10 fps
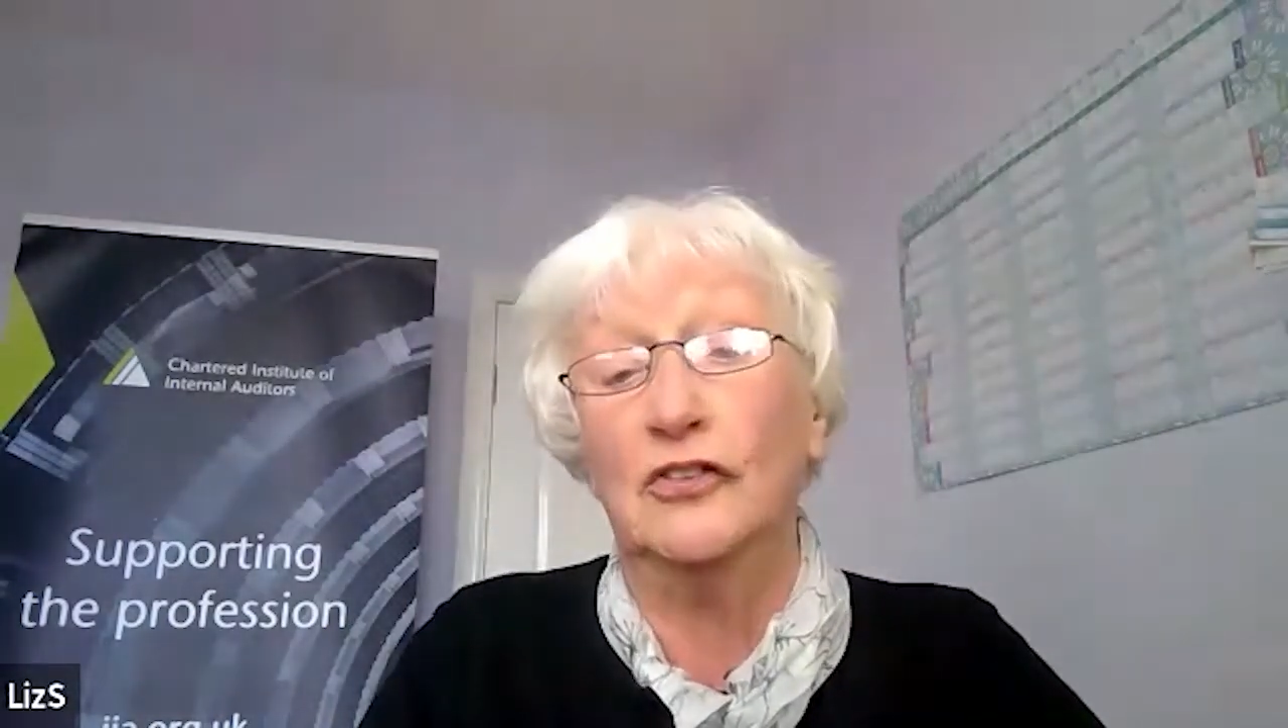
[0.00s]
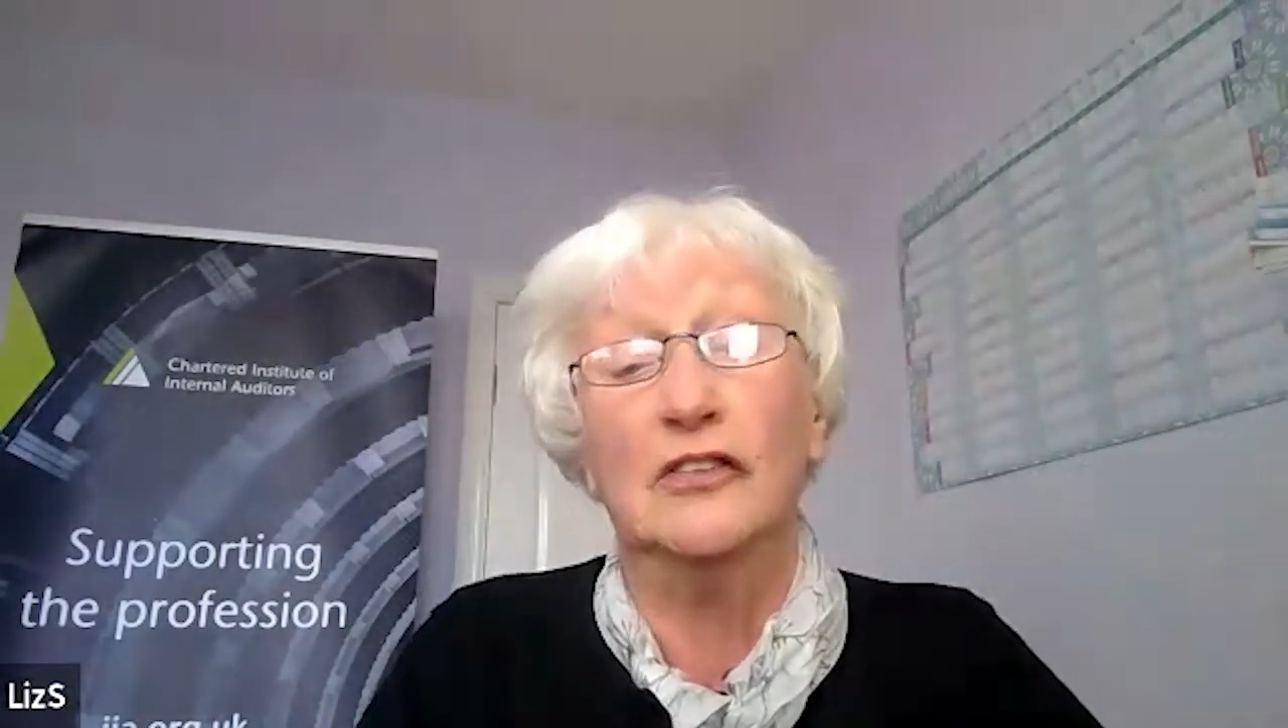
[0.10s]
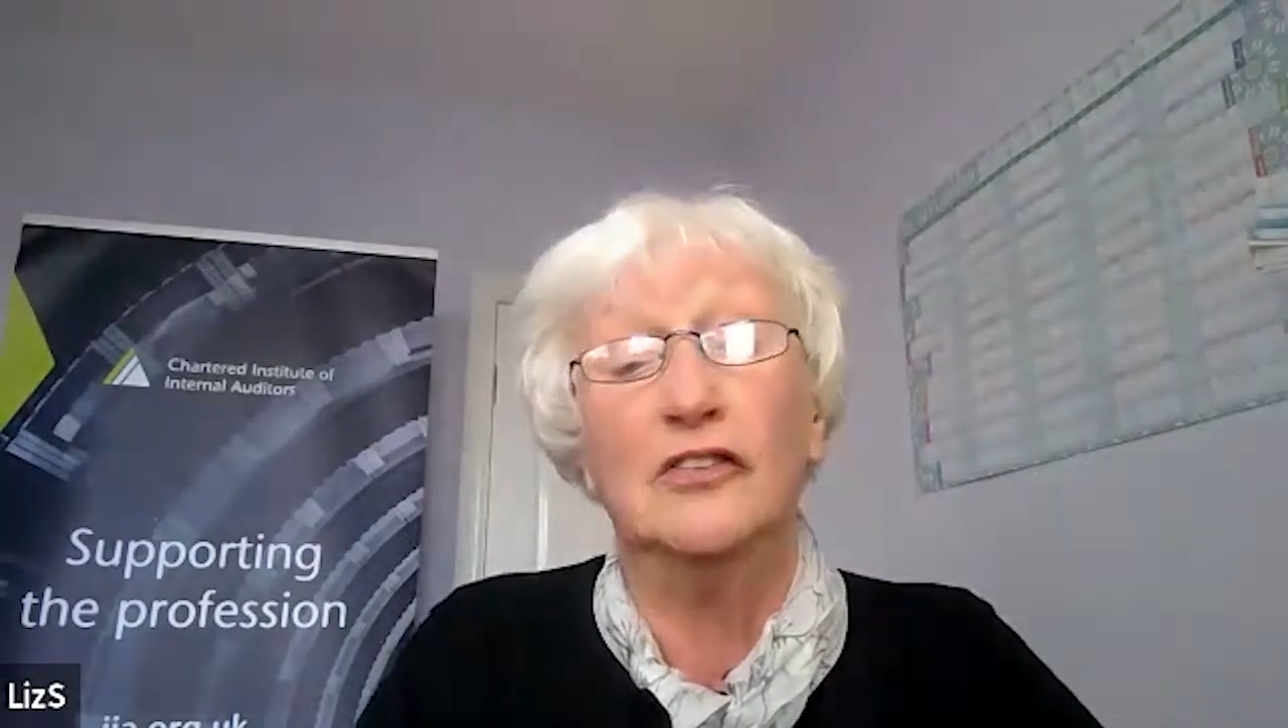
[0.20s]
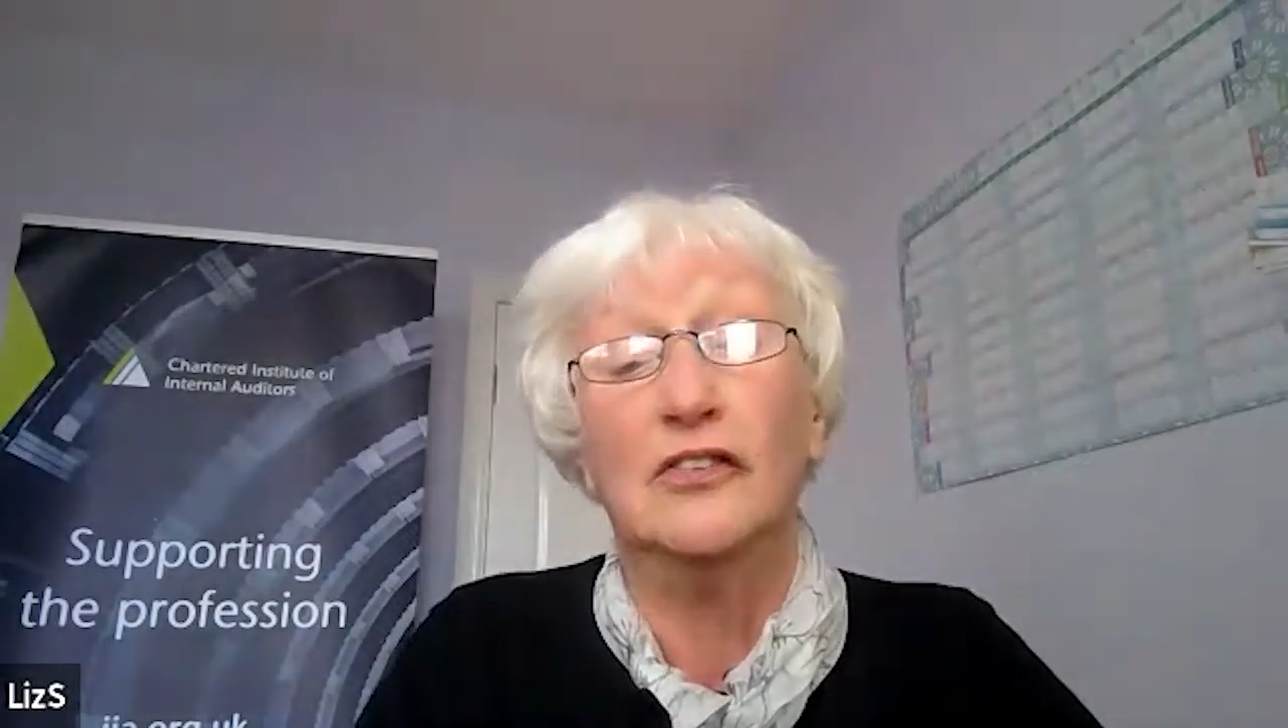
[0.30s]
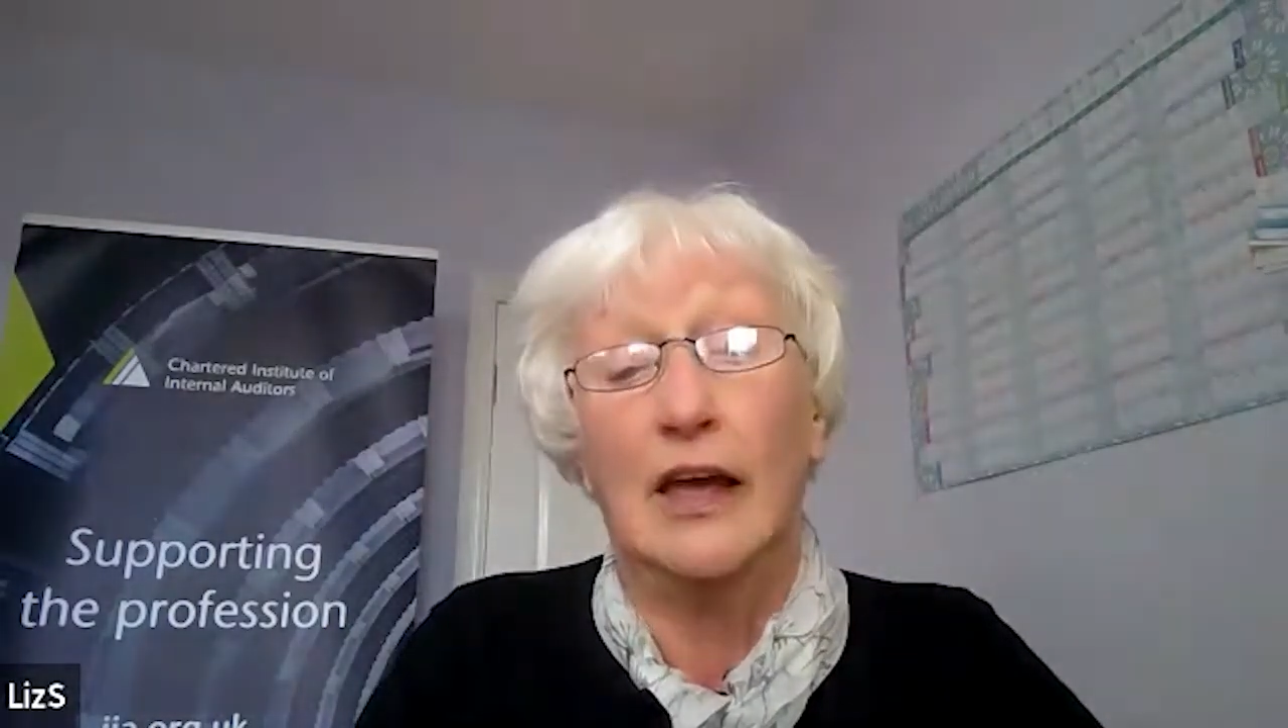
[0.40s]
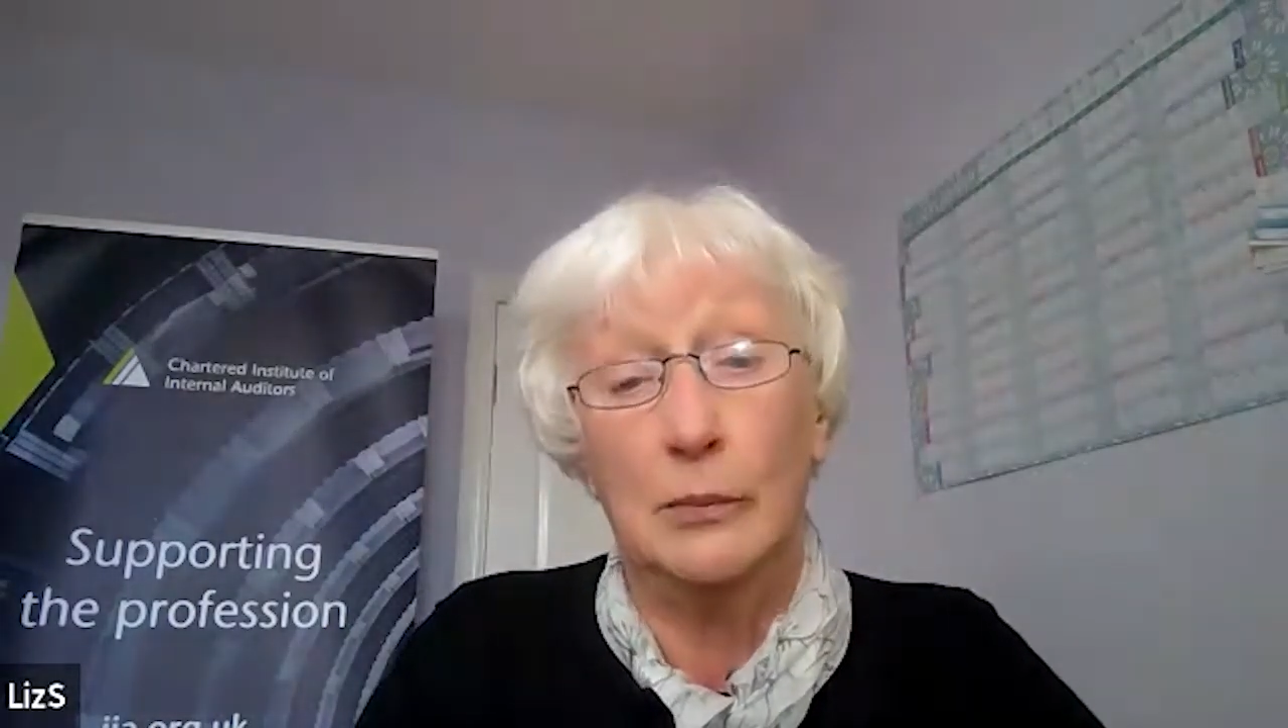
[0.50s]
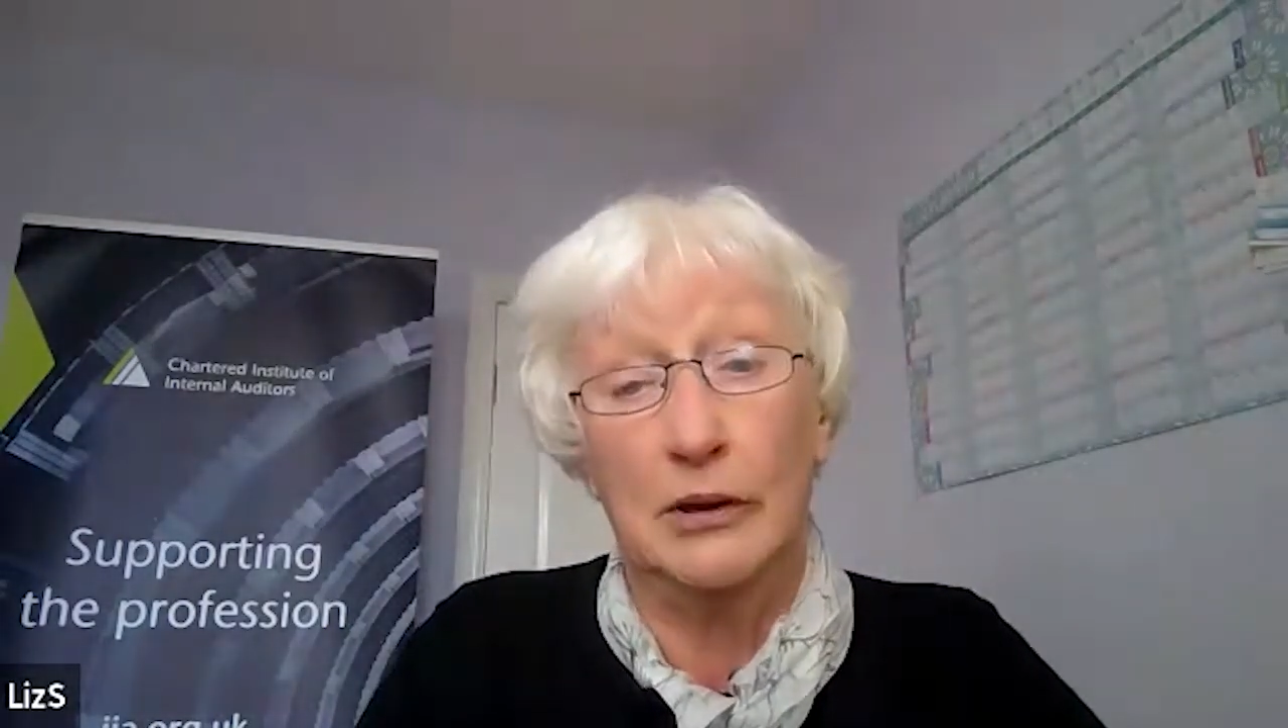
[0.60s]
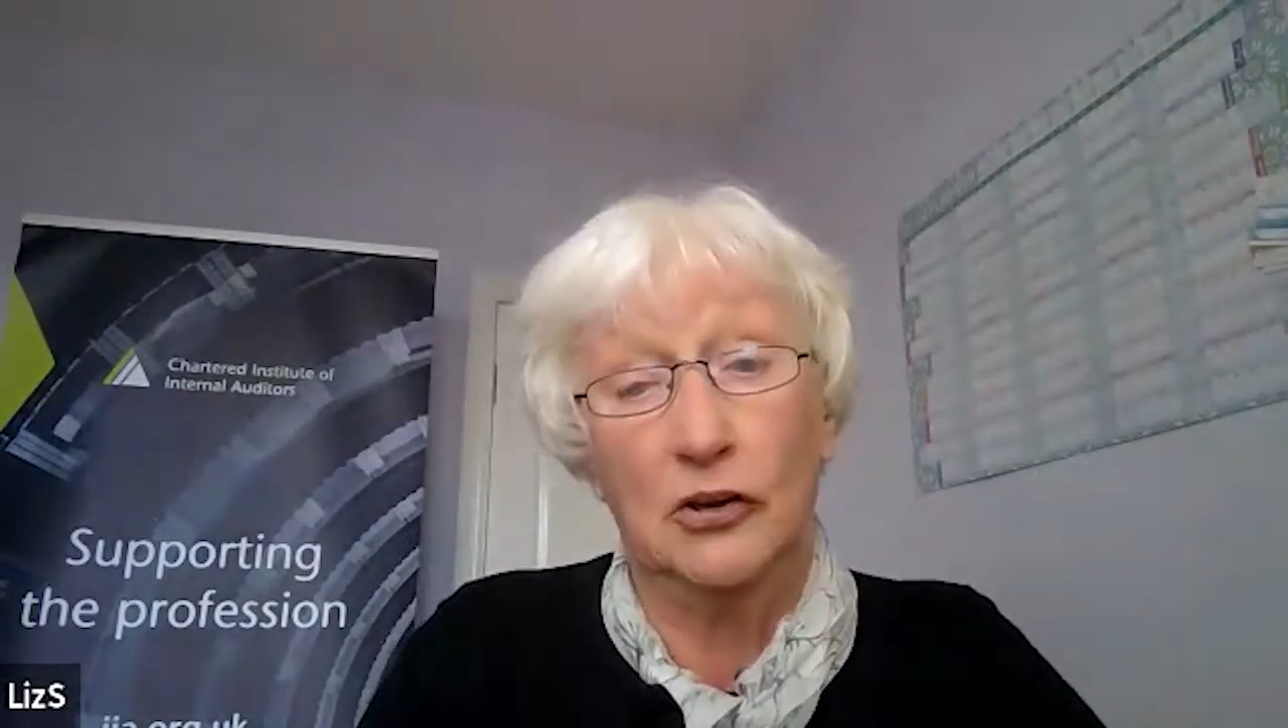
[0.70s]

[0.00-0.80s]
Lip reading: and cyber